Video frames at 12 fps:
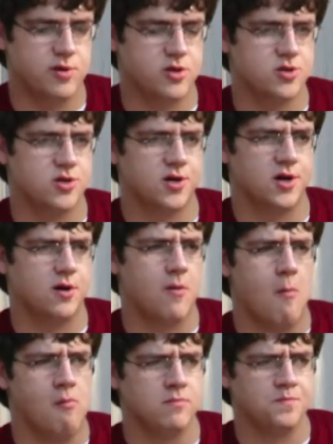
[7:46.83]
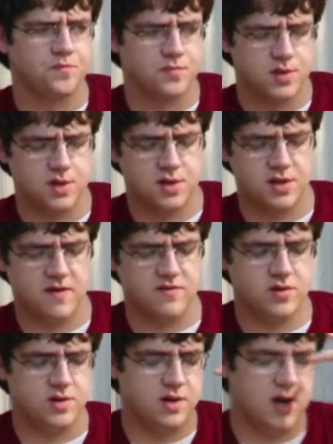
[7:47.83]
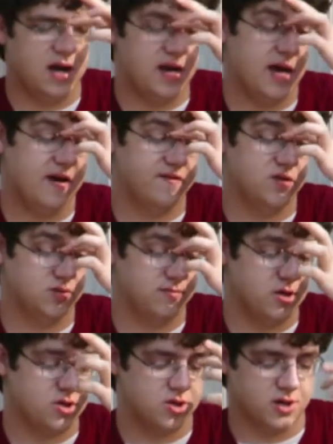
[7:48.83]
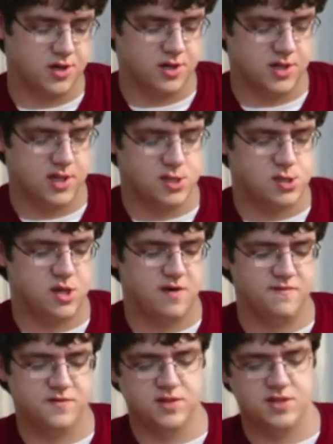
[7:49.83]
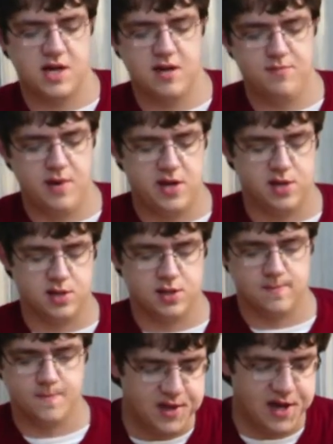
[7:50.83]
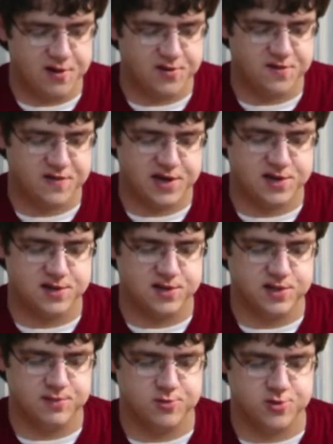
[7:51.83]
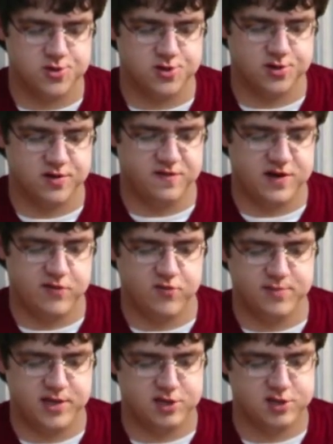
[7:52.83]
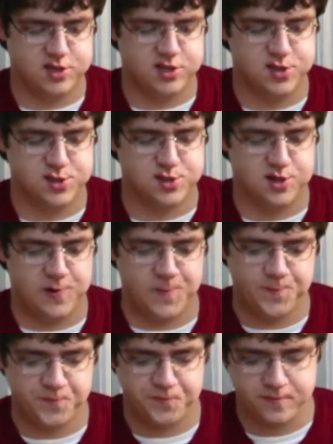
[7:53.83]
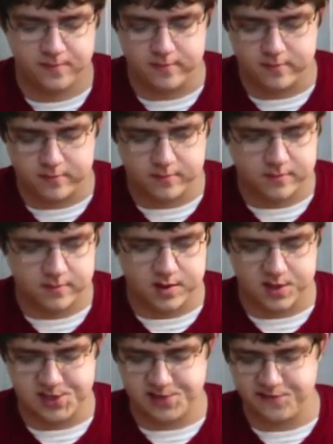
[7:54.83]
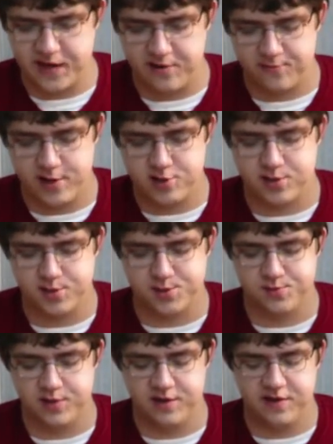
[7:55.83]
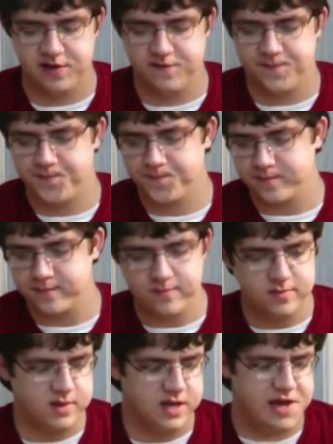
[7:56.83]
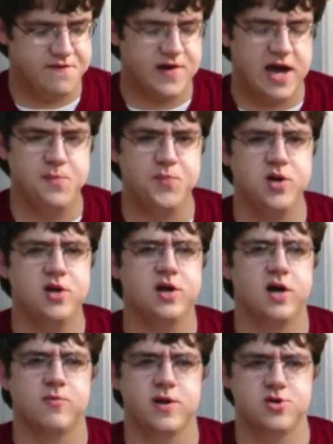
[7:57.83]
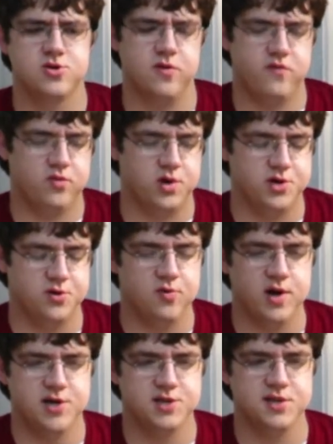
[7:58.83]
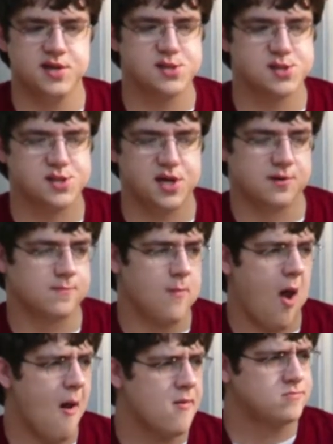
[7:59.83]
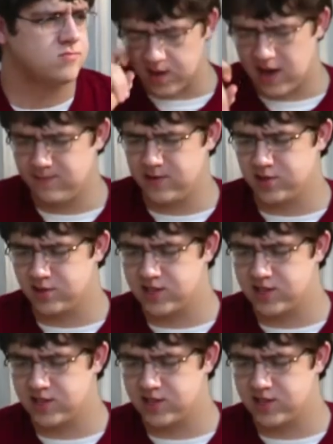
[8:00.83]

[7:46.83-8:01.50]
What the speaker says: much sugar. You can never not have too much sugar unless you have diabetic. I would have added a little more sugar if I were me to this, though. Because if that ratio is, if I put a ratio of 1 to 1 in this, then I'm Neil